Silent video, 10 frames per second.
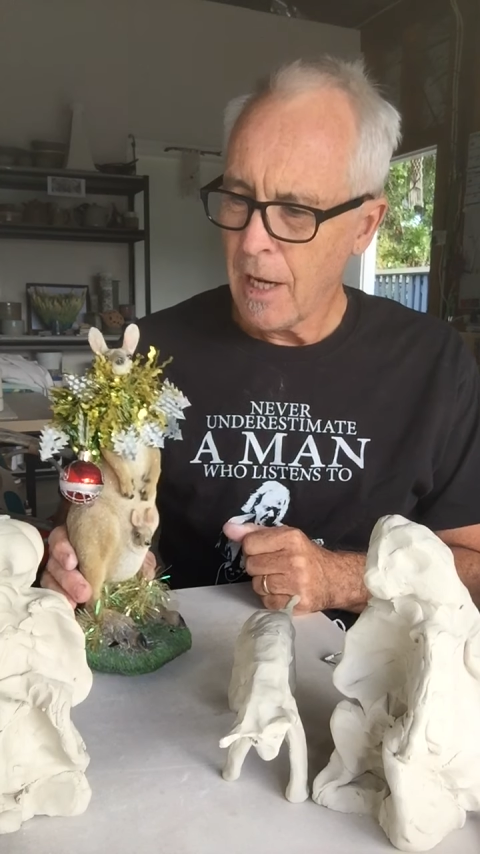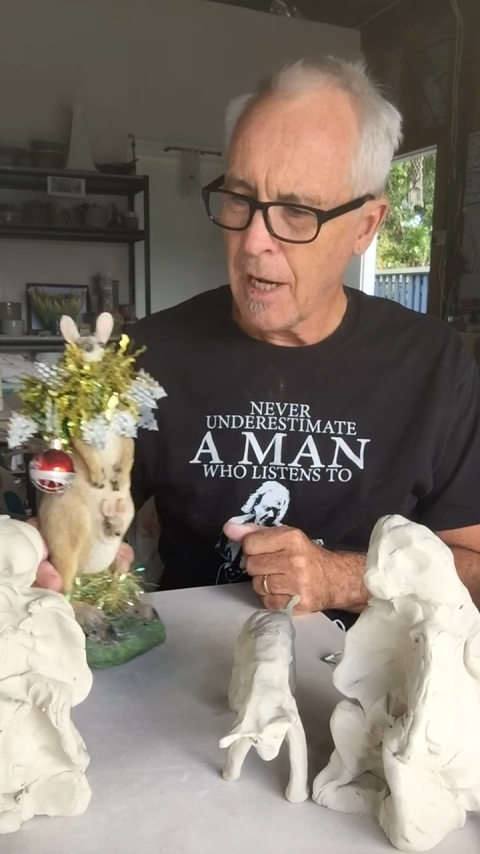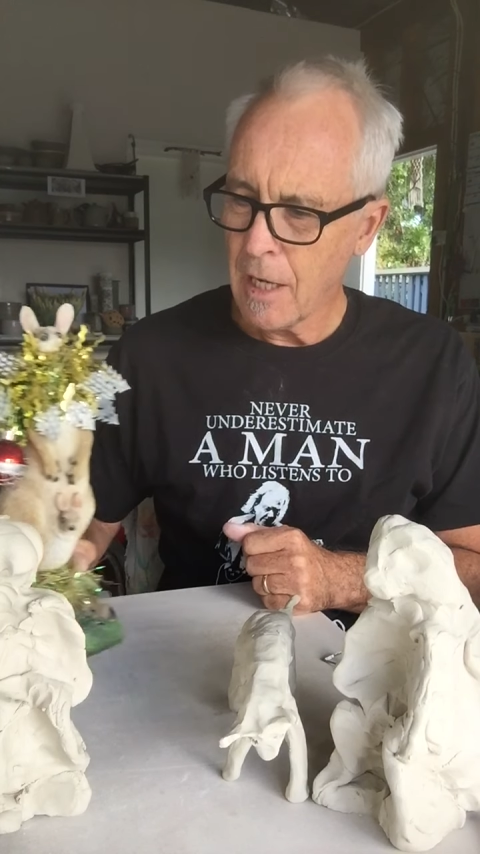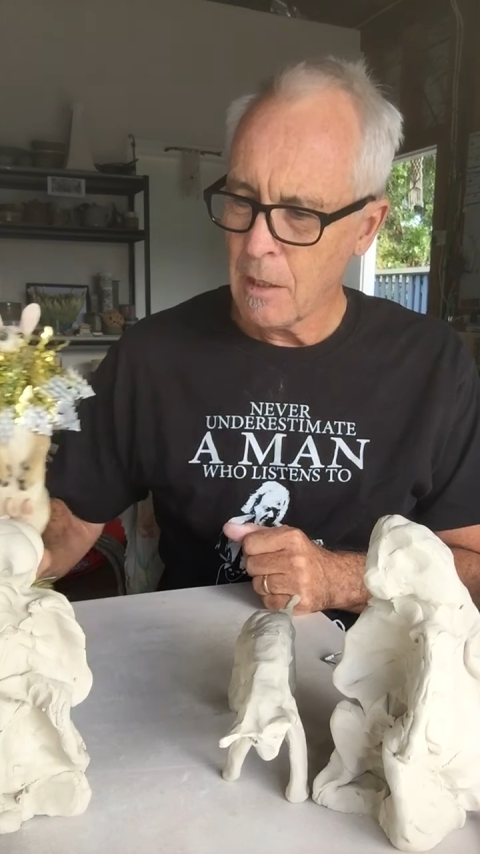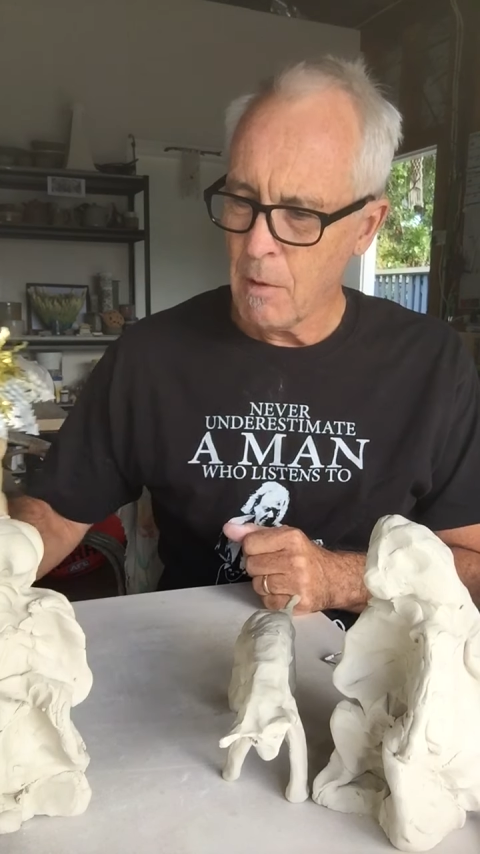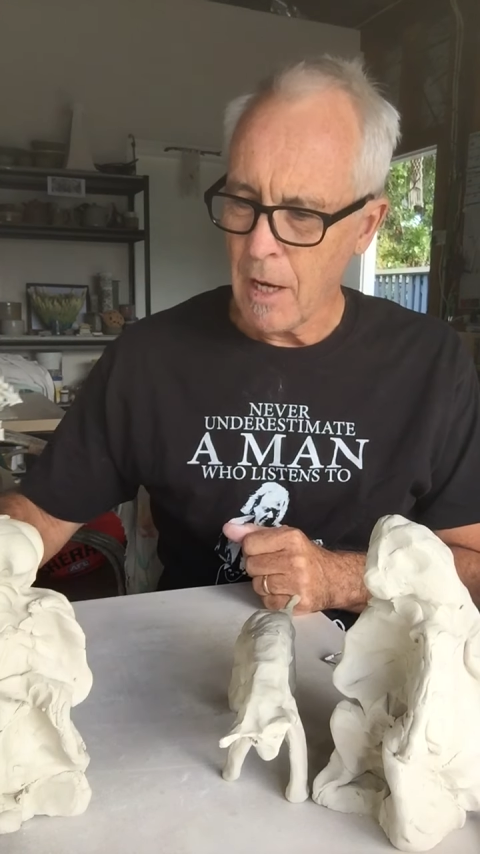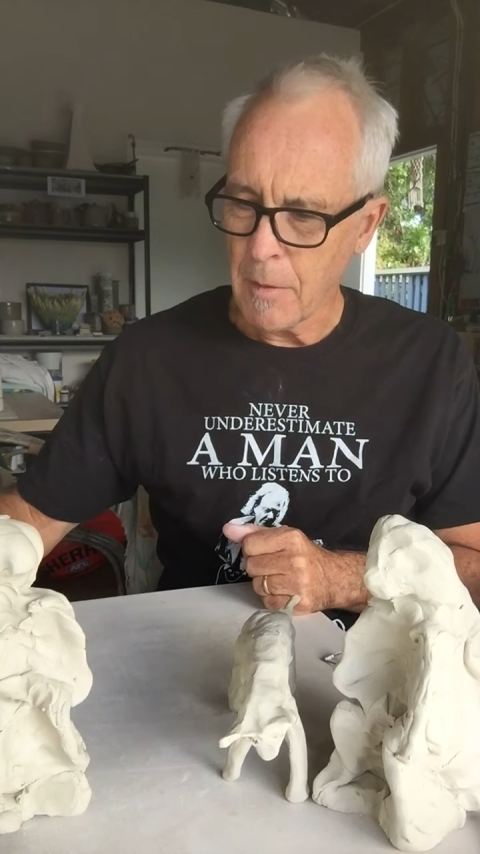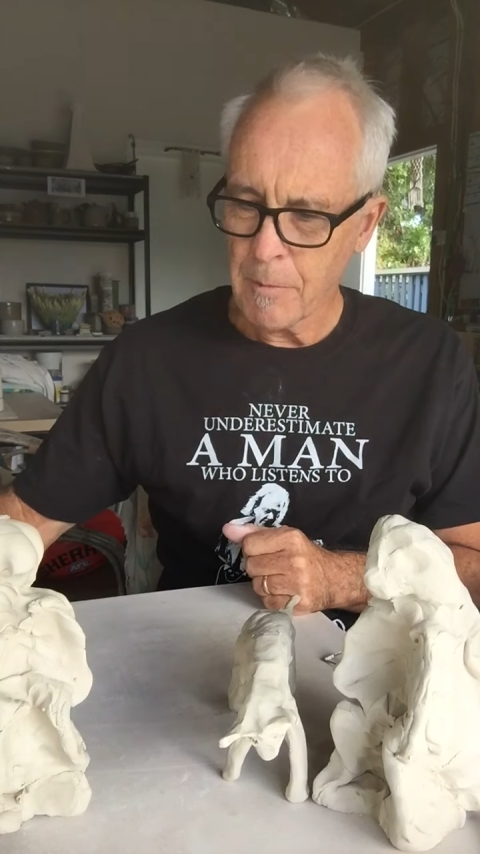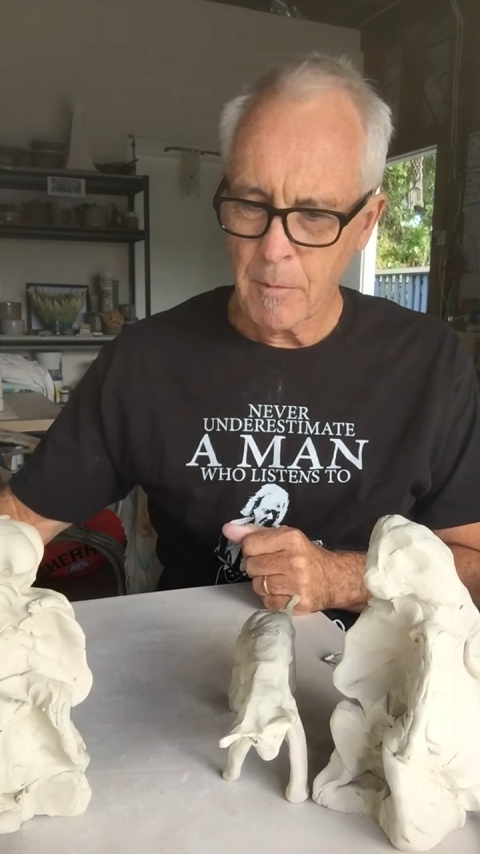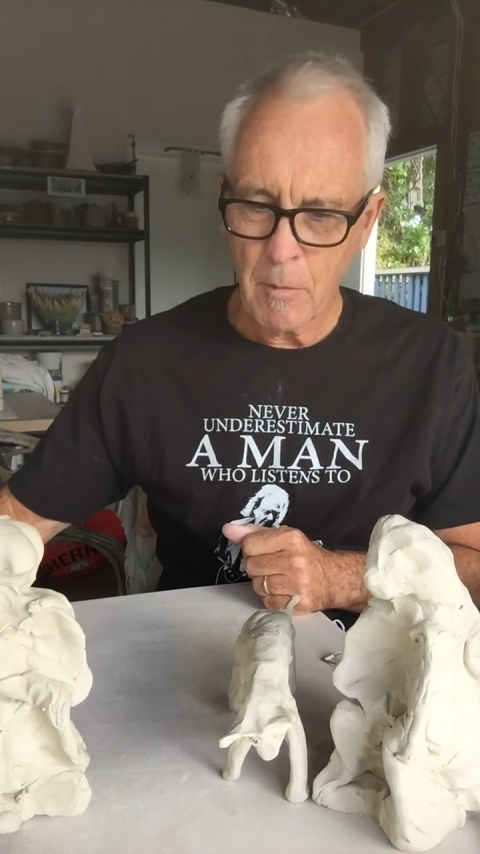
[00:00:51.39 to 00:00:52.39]
Anyway,
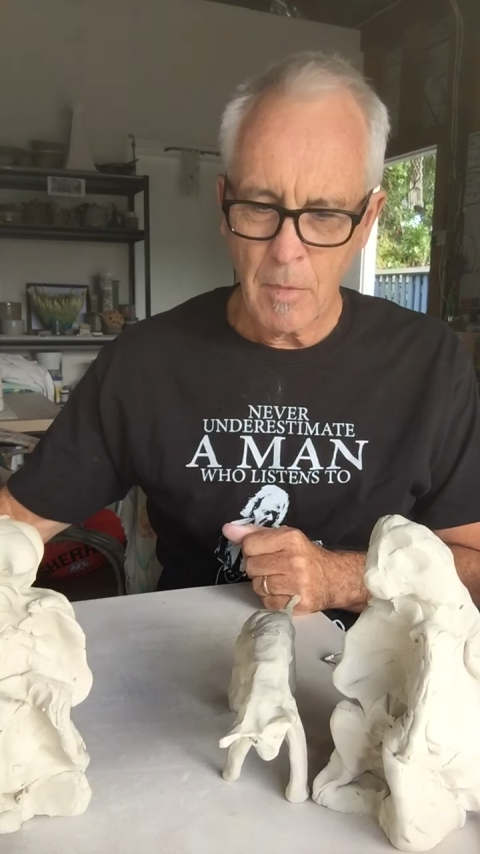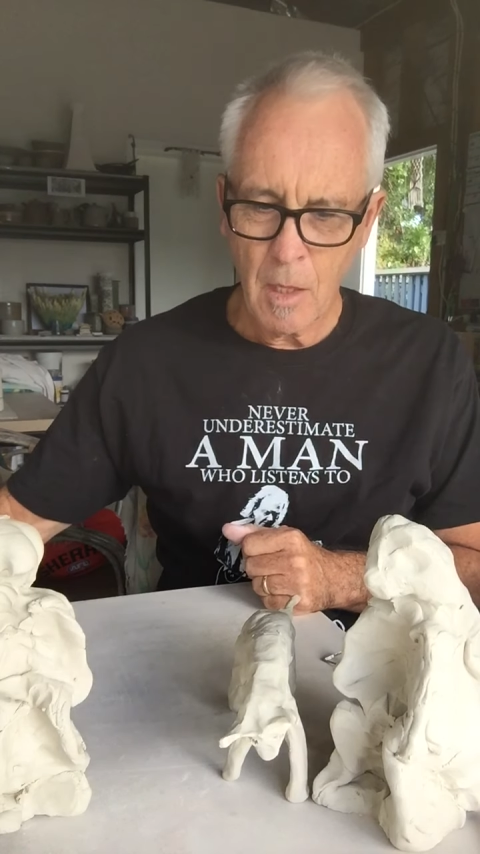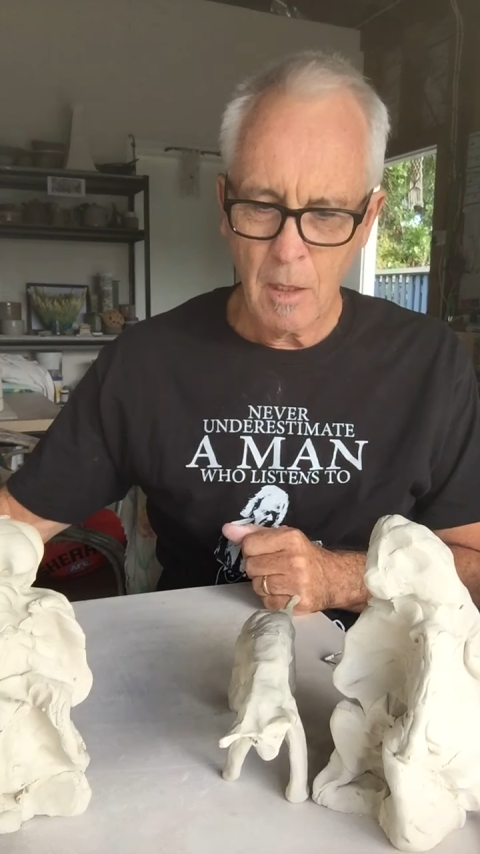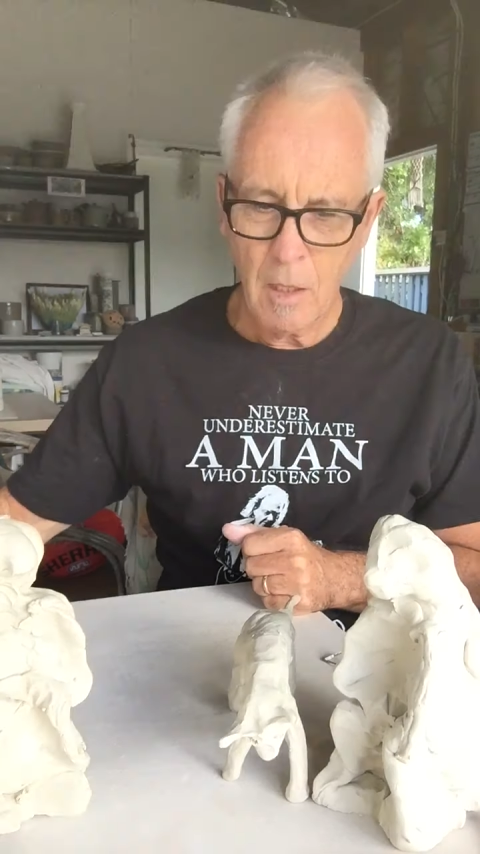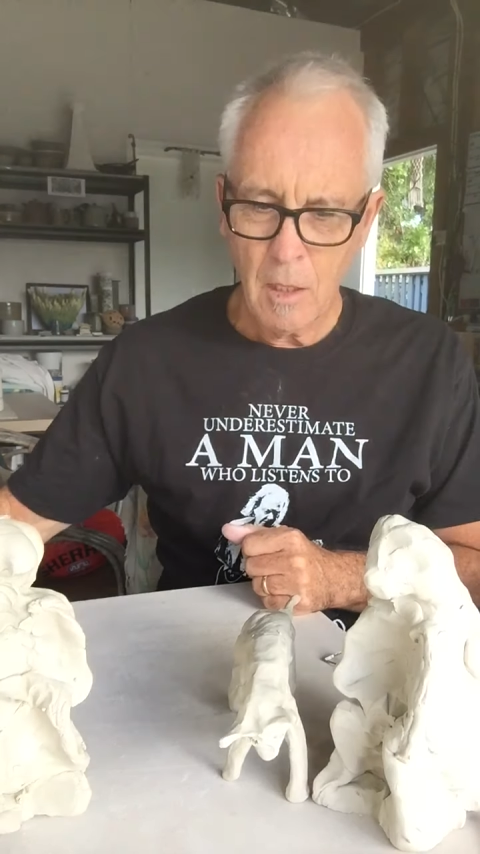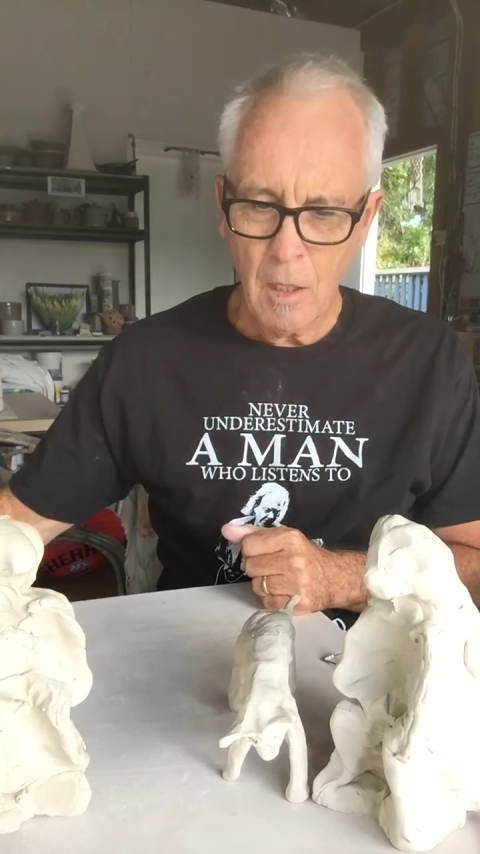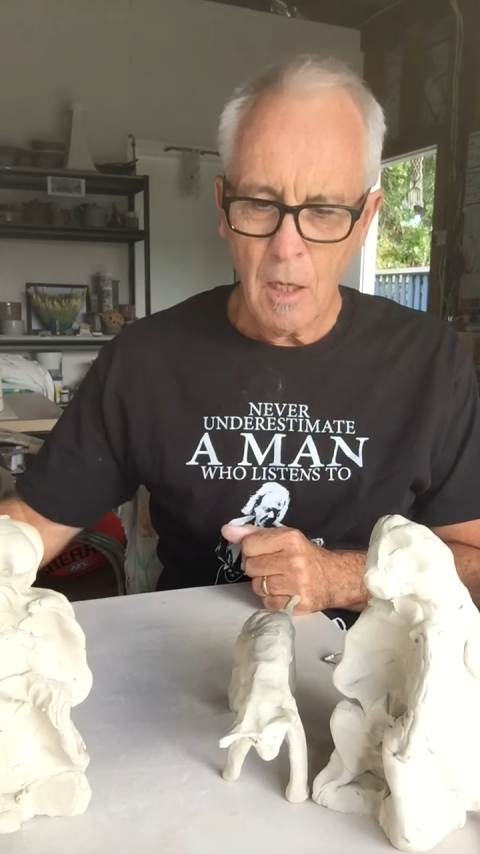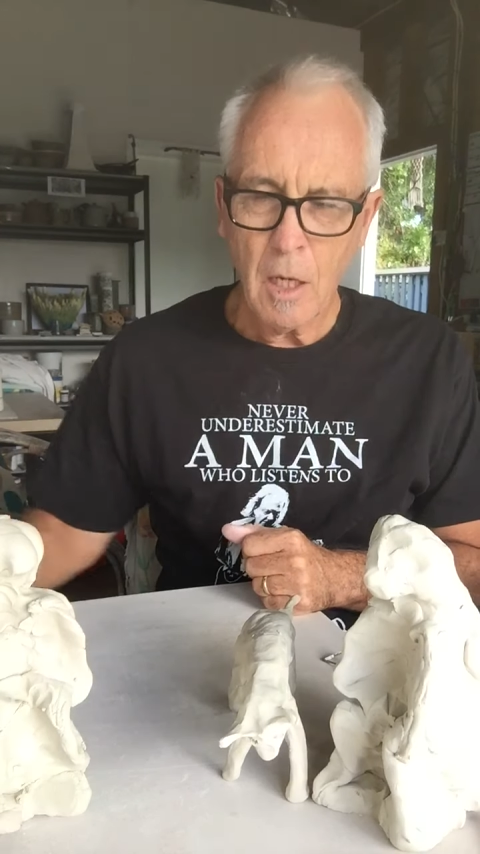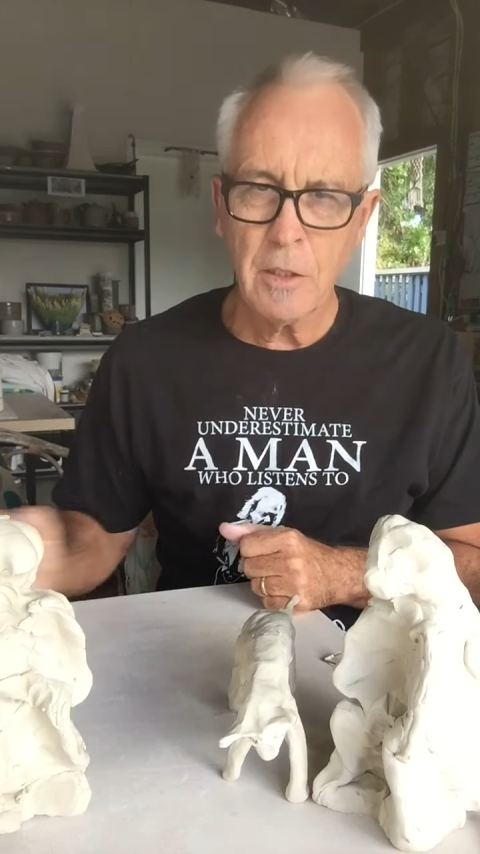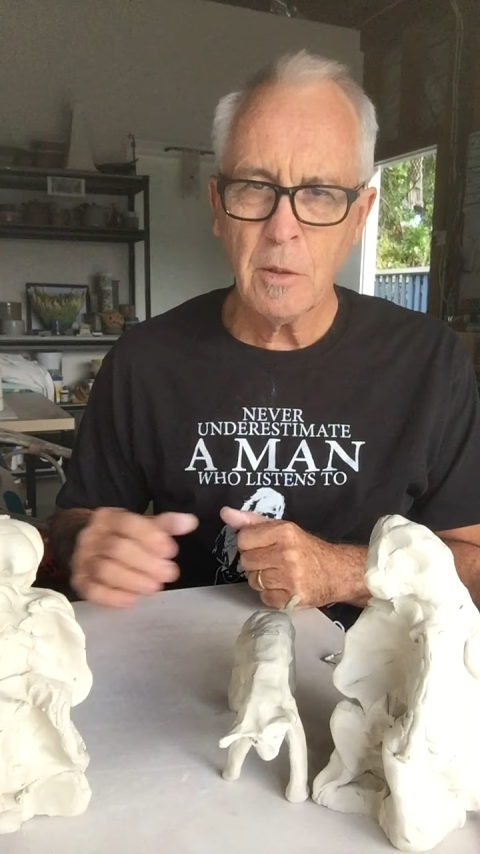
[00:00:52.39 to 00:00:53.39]
I